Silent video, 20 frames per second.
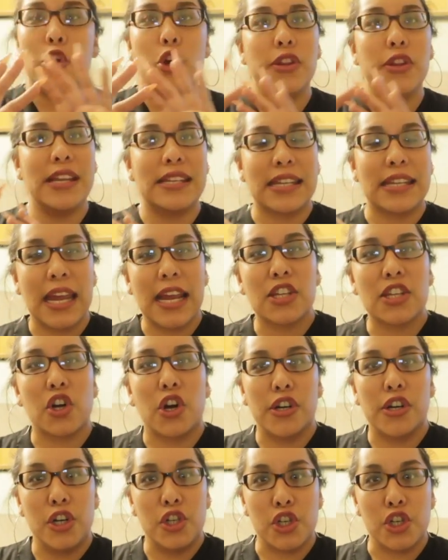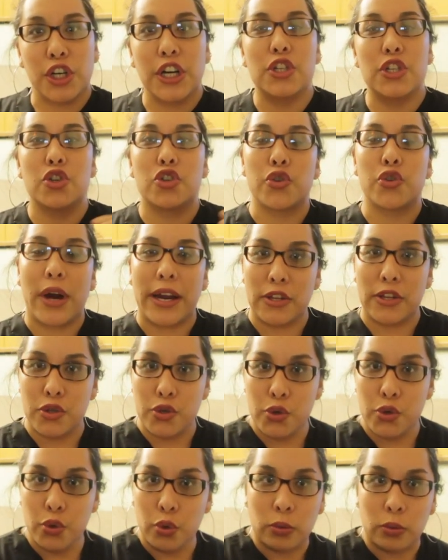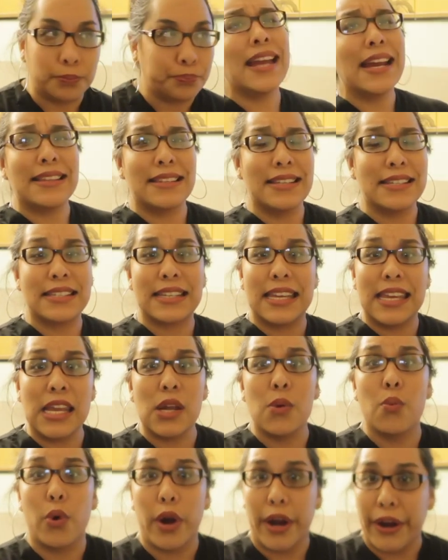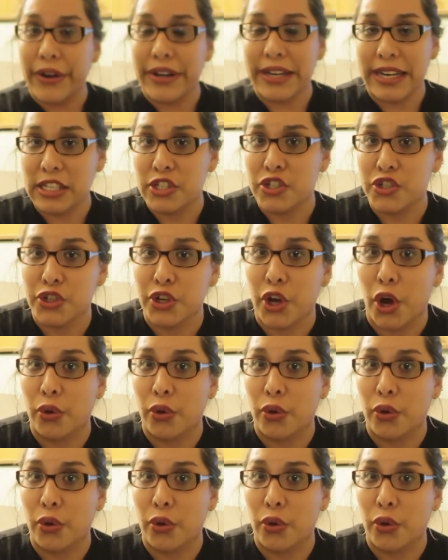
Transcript: know, these kids are on a journey to try to take this key where it needs to